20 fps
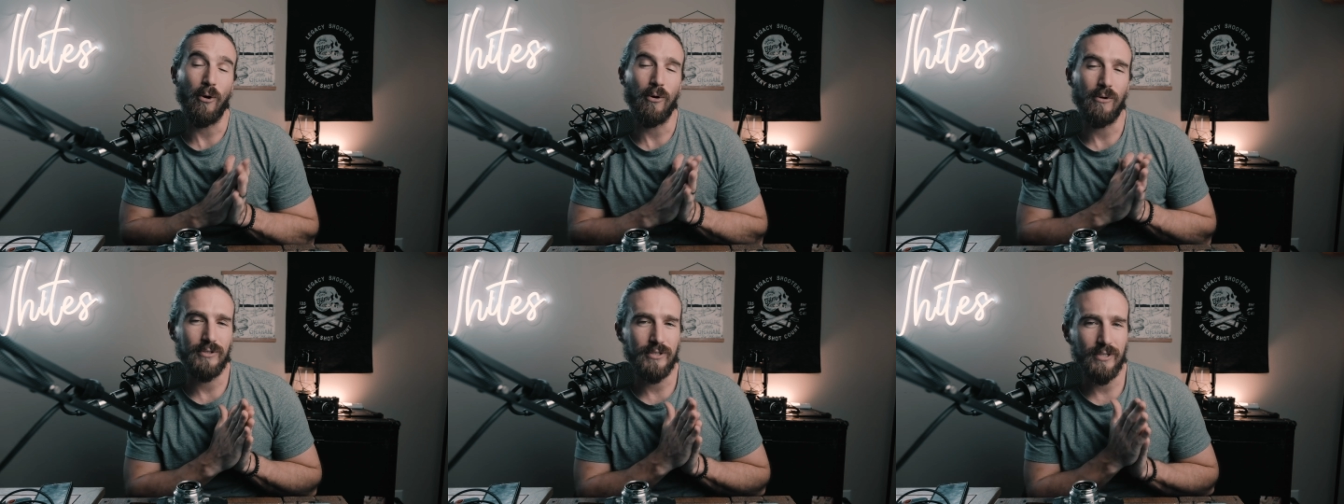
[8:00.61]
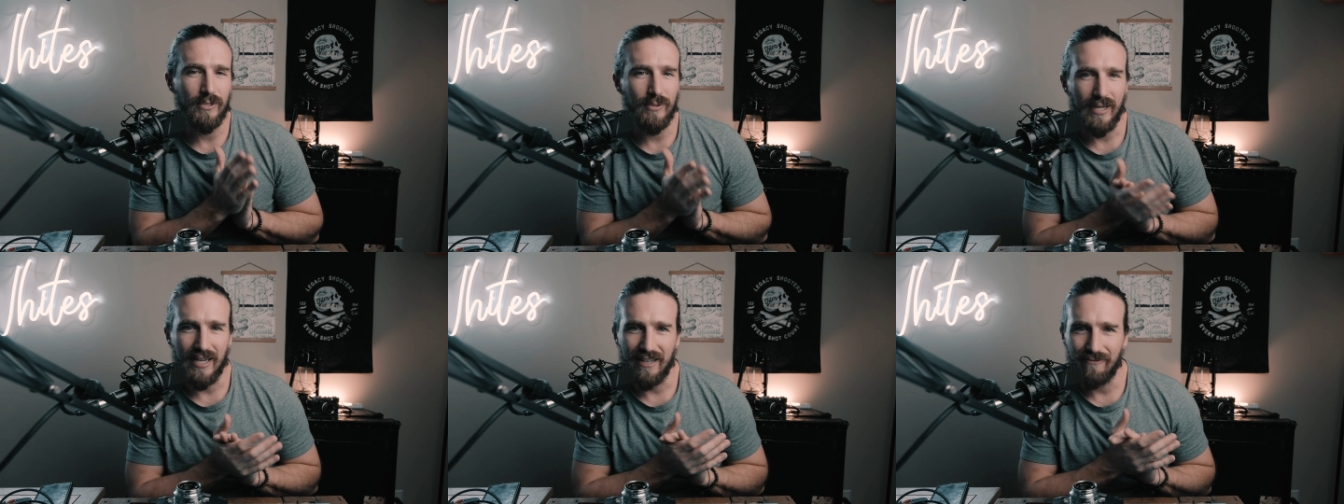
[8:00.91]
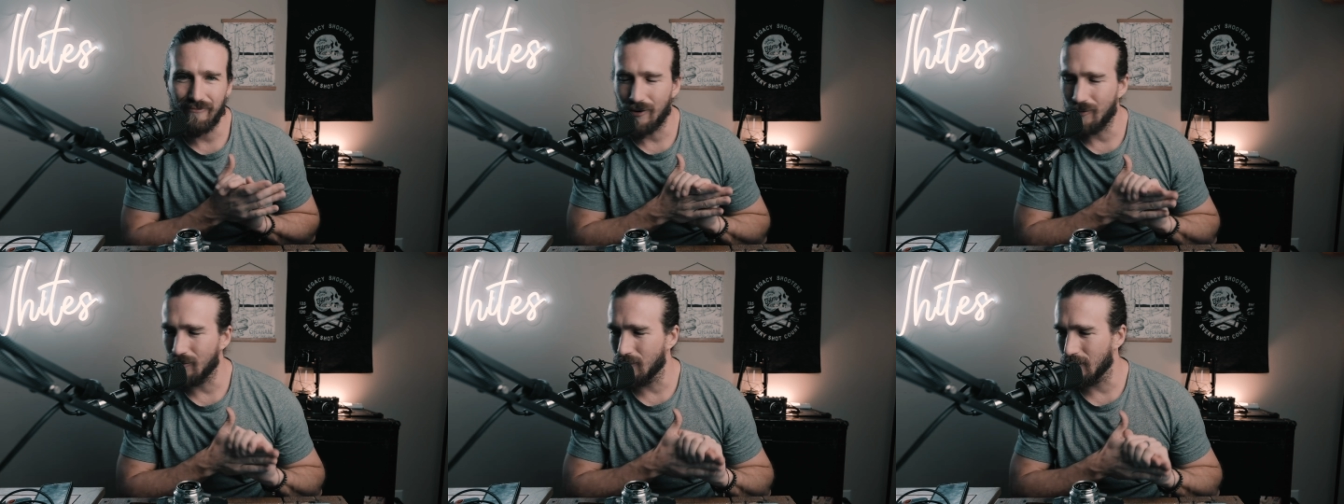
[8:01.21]
also I've
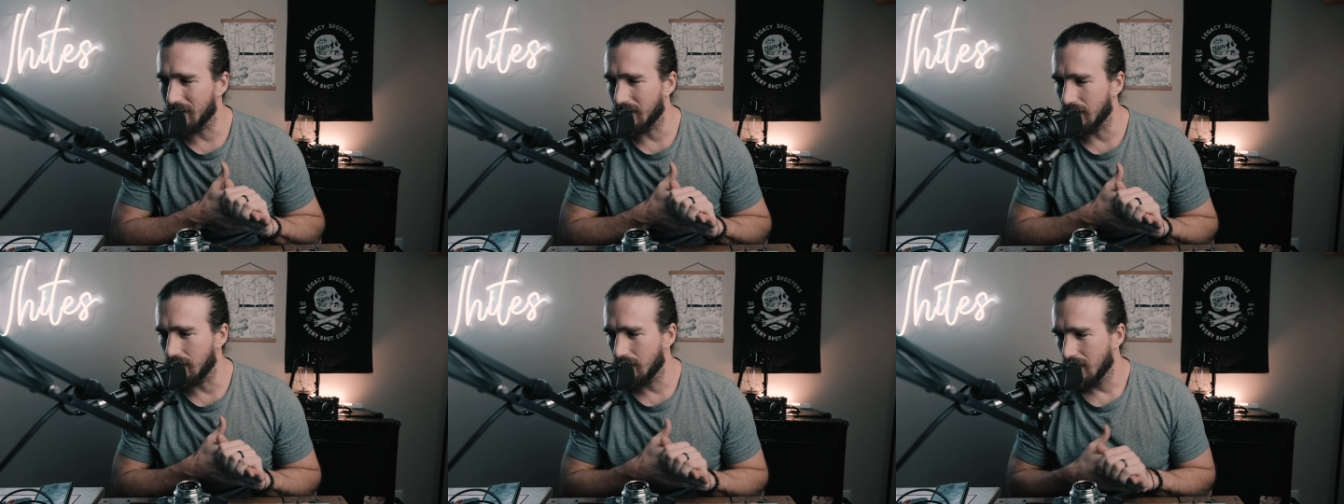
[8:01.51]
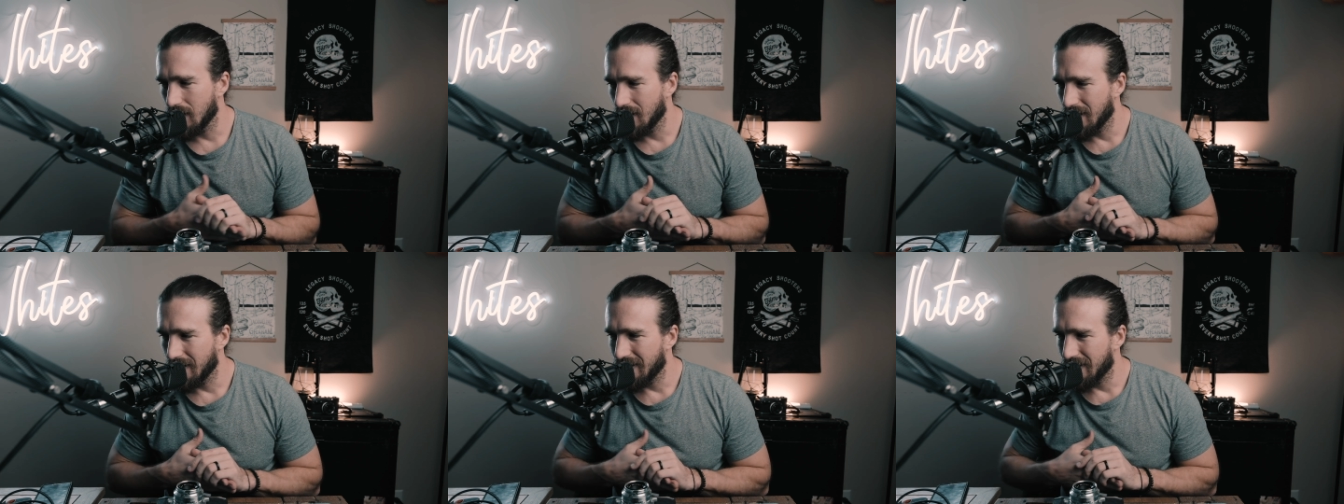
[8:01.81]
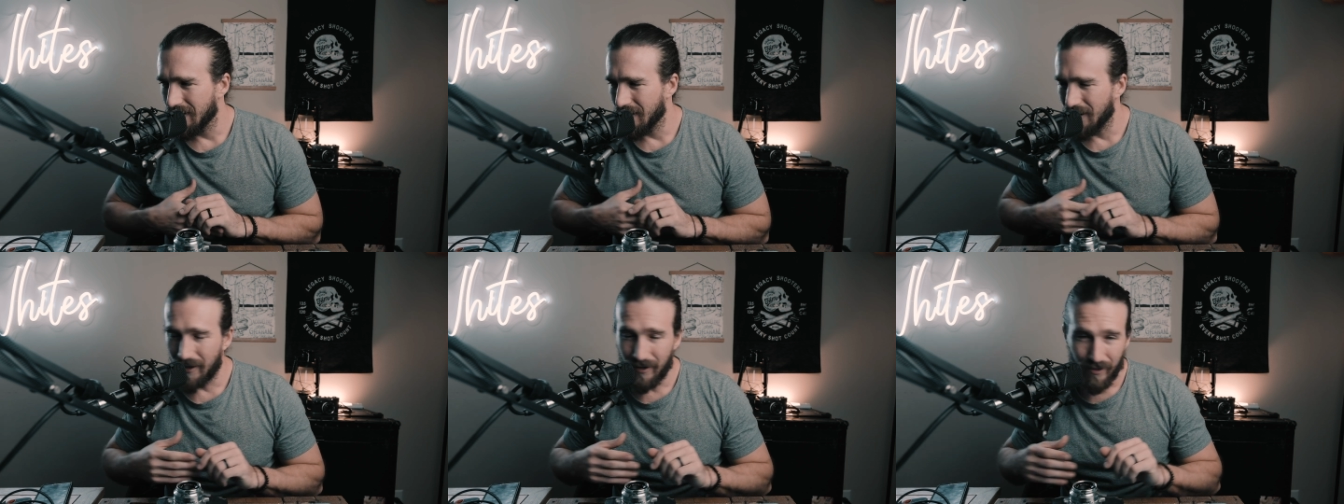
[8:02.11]
been working
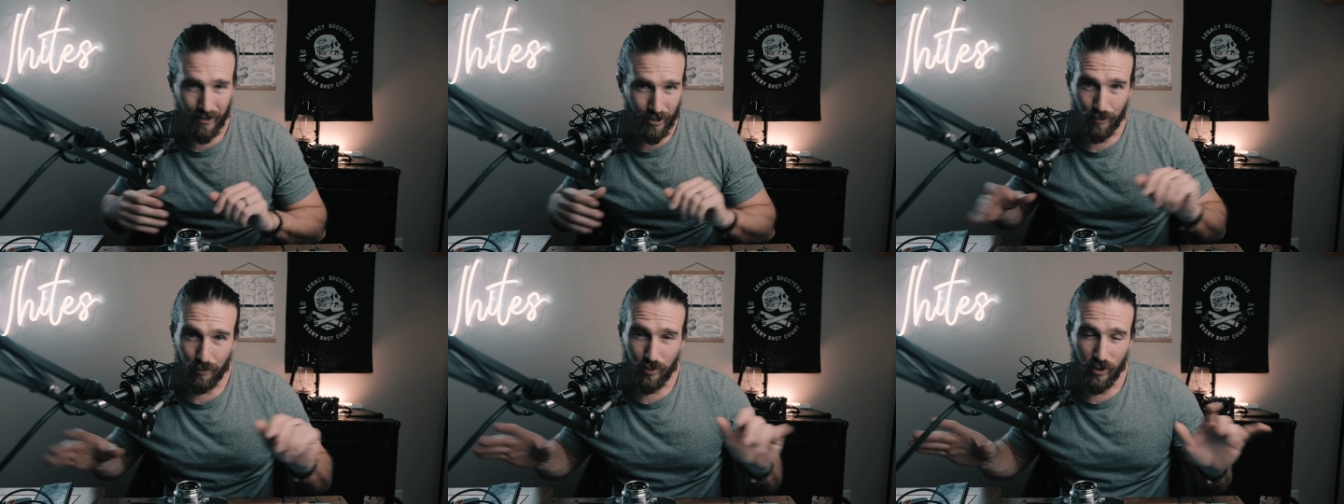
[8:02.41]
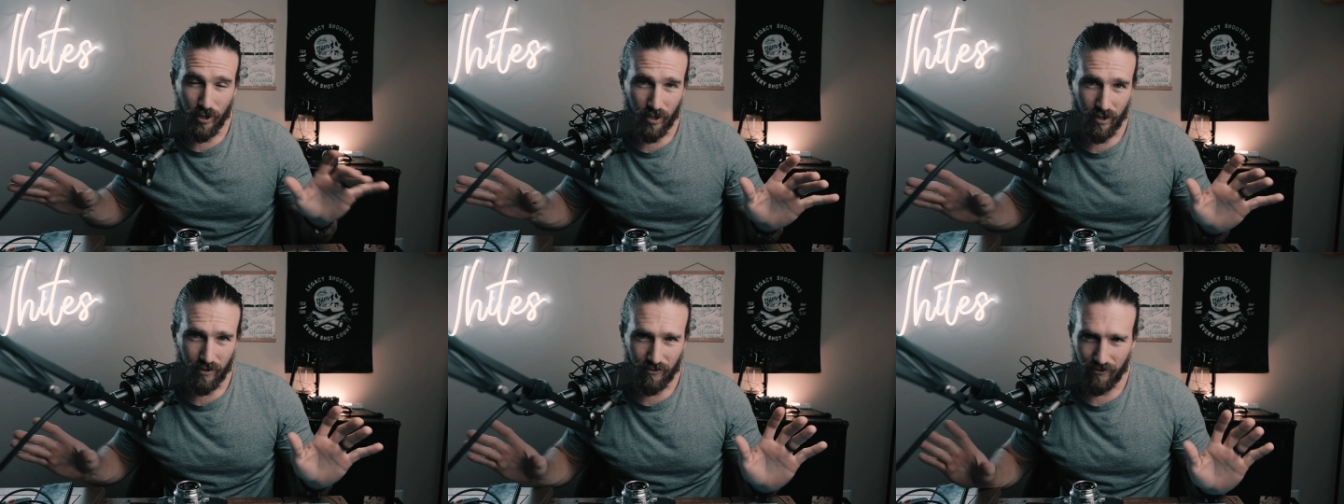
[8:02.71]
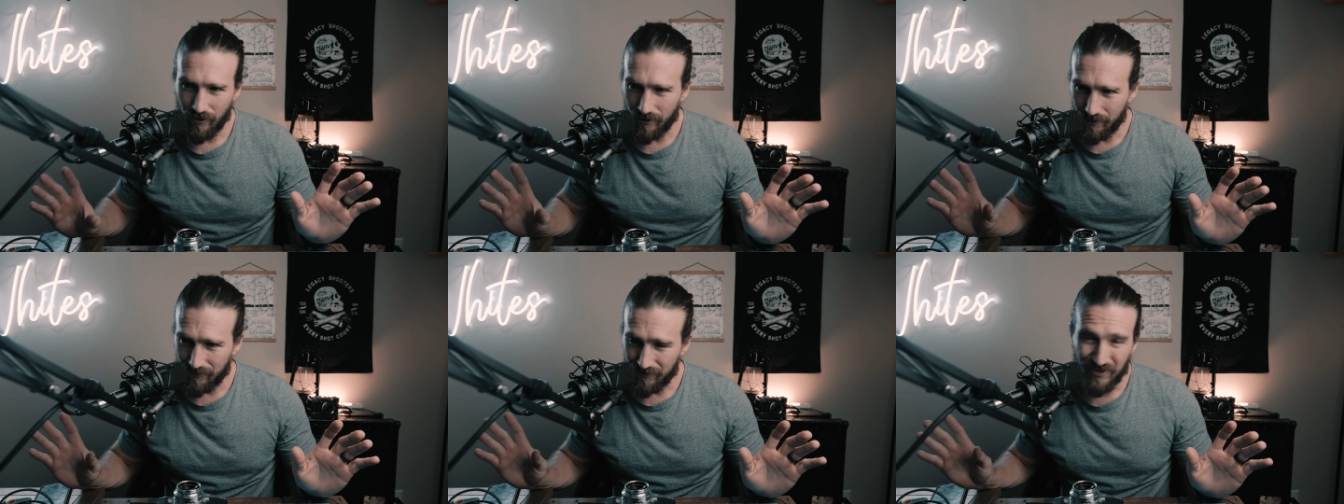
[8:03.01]
on a book for